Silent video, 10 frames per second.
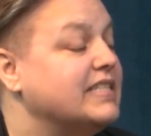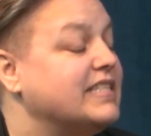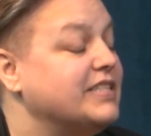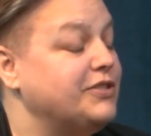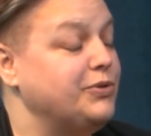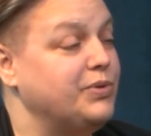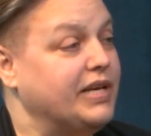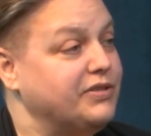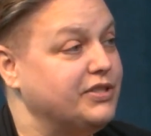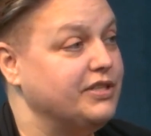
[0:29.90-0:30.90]
Since
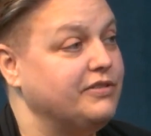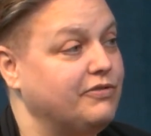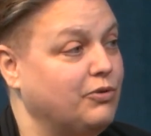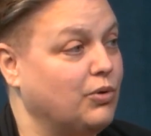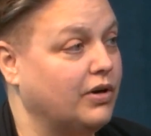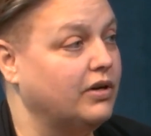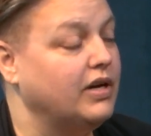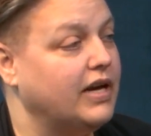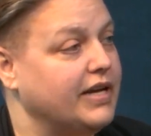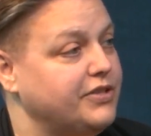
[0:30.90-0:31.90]
2004.
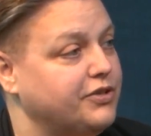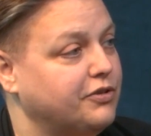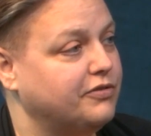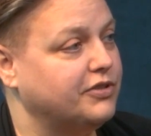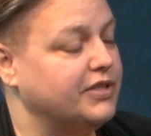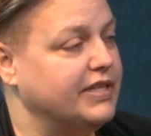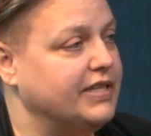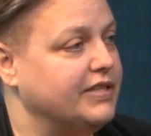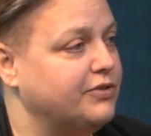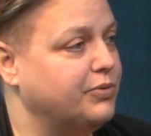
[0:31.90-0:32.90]
I took over
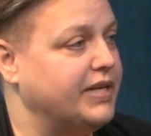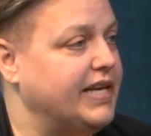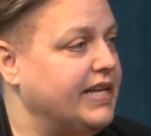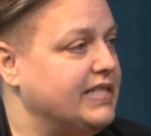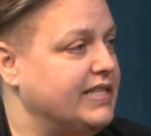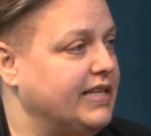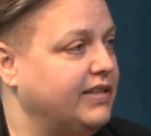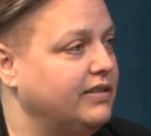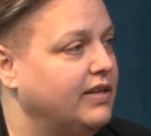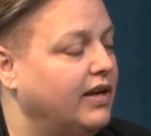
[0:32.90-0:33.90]
in 2018.